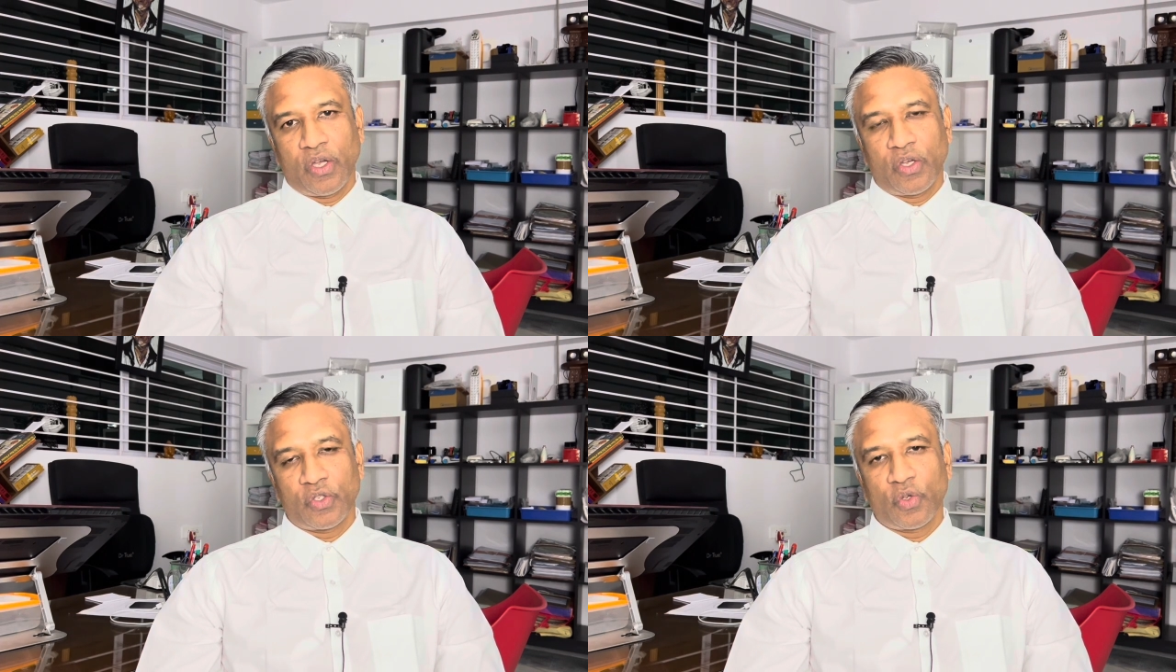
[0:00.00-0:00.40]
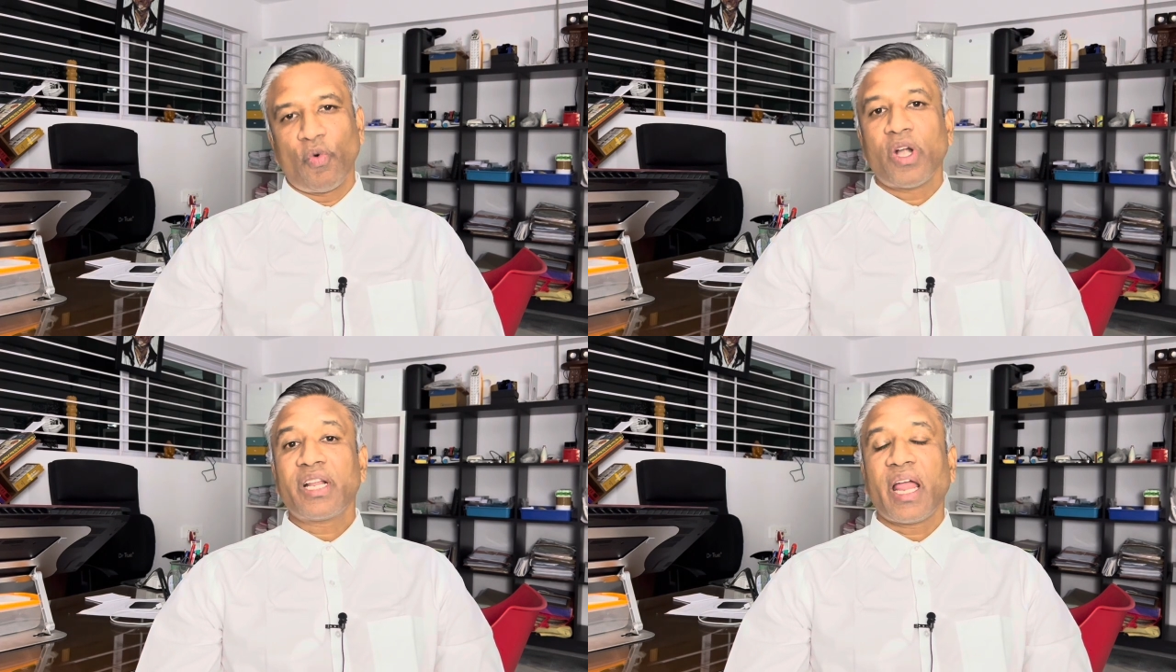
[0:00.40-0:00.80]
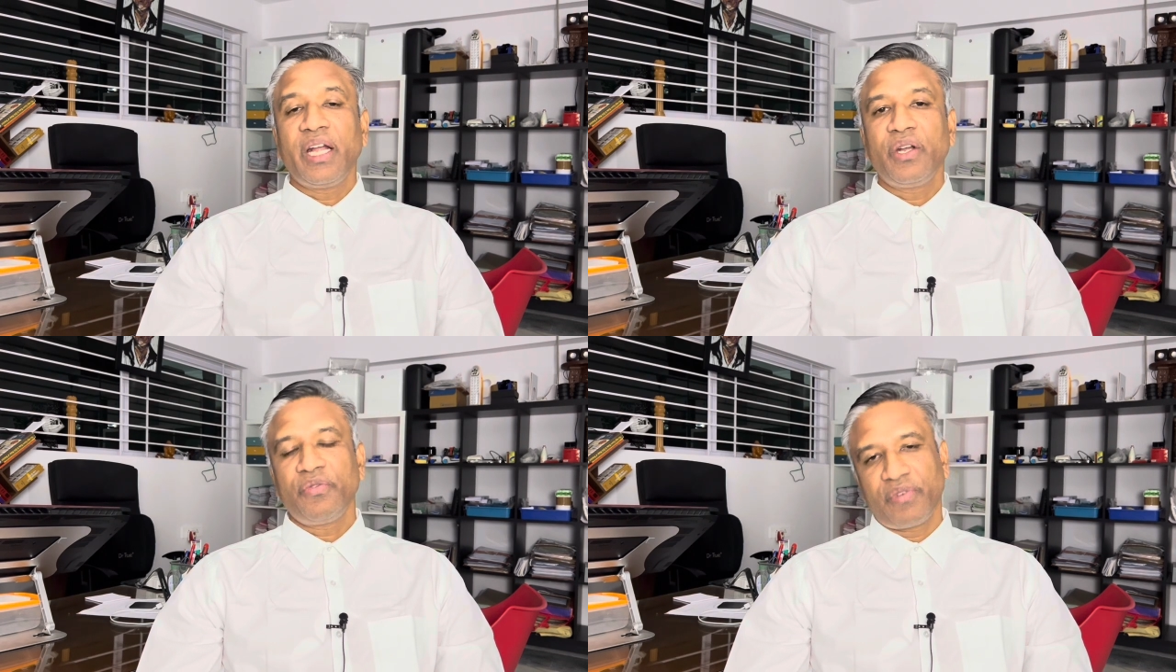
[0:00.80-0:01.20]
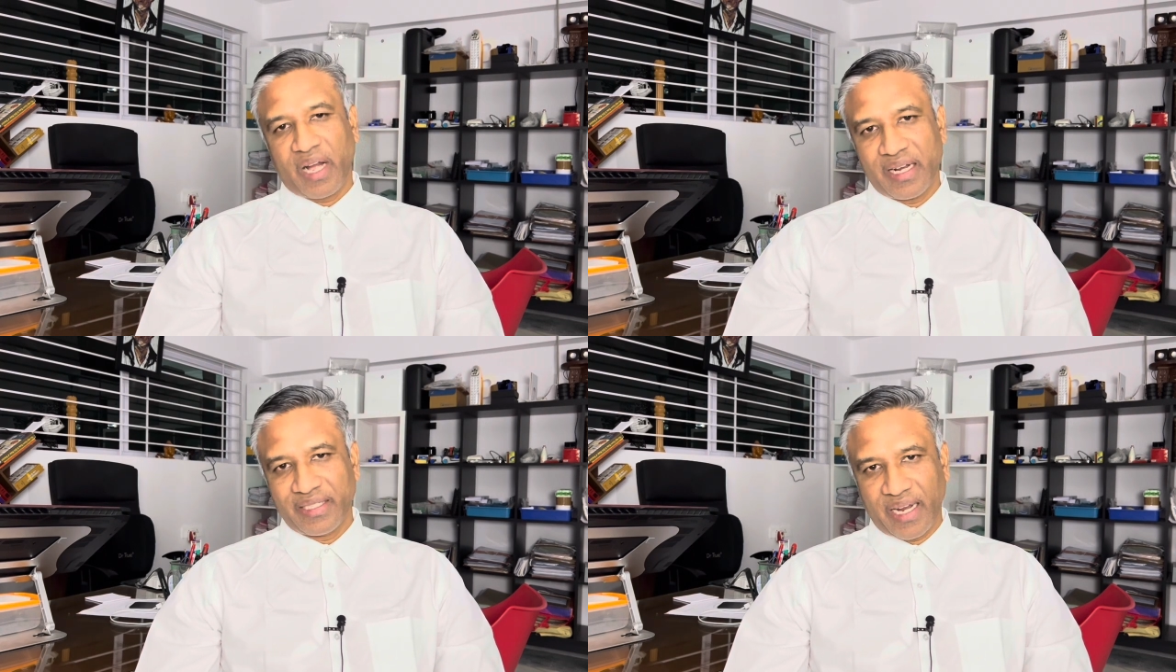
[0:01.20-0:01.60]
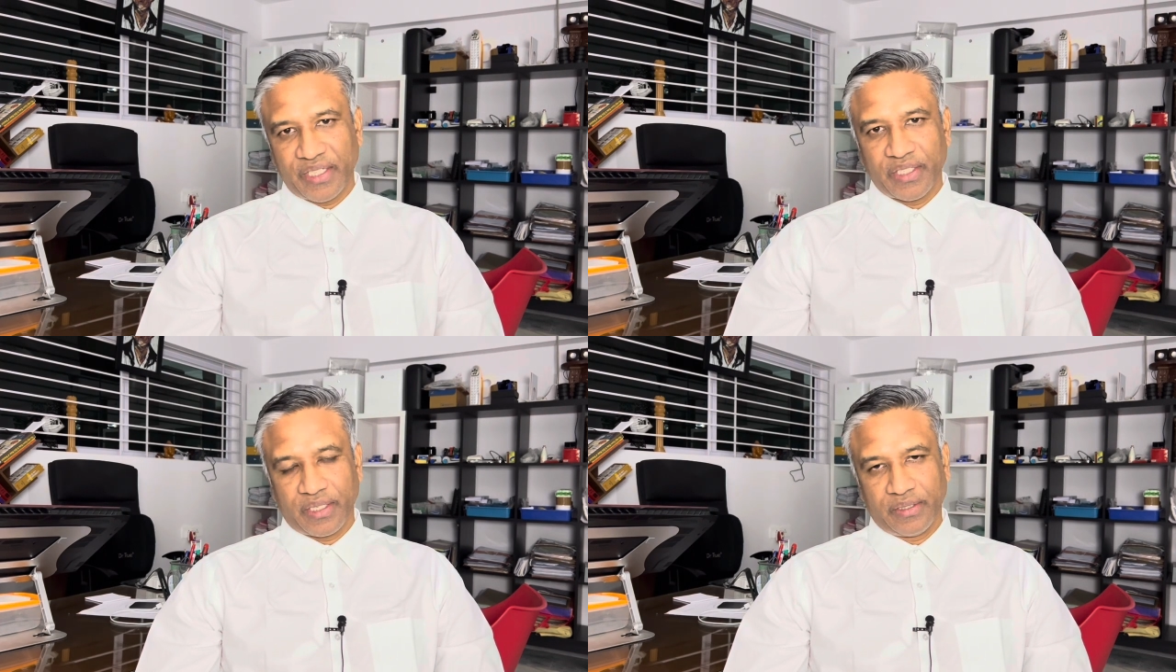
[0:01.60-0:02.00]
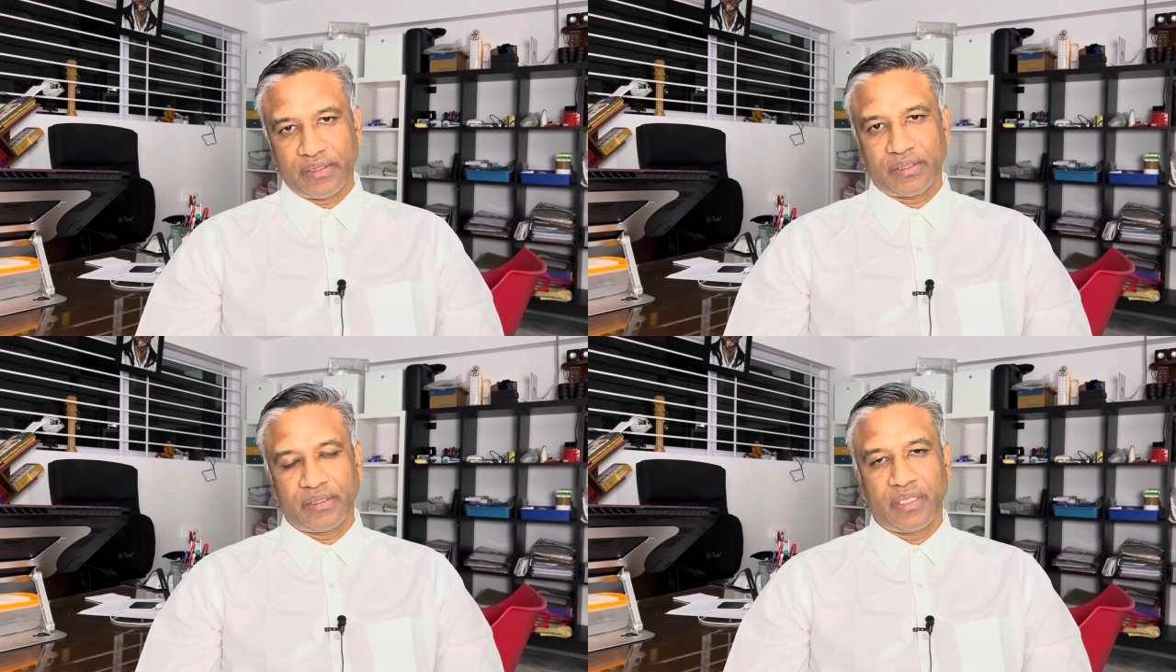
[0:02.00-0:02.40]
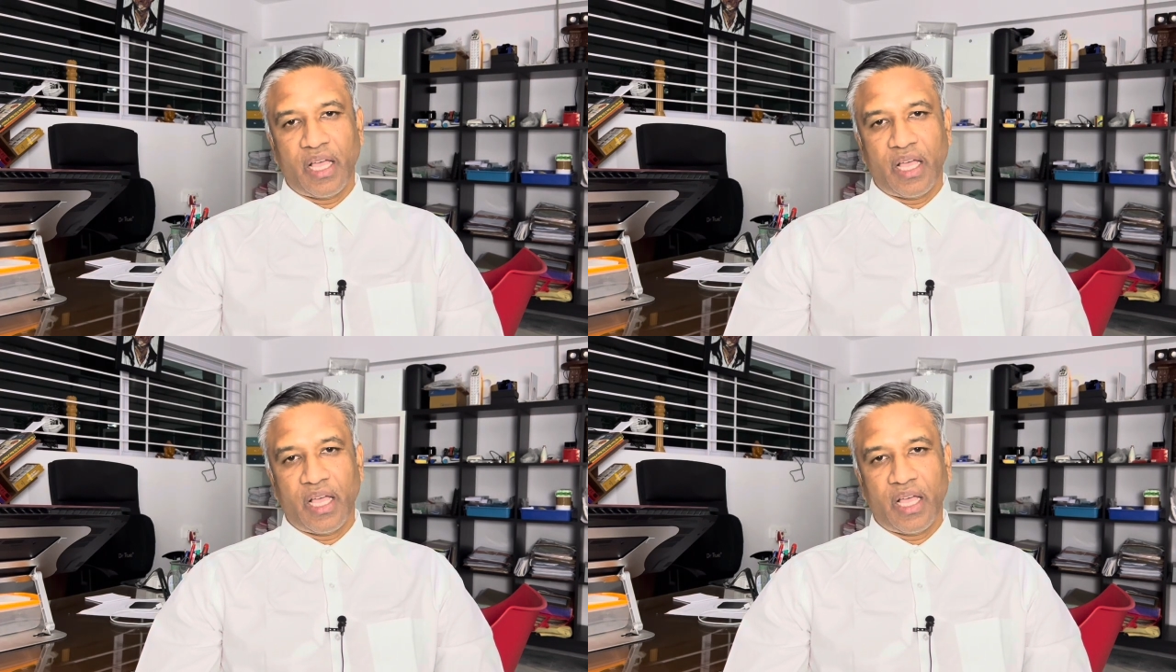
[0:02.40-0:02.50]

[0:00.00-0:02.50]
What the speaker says: So, what kind of transactions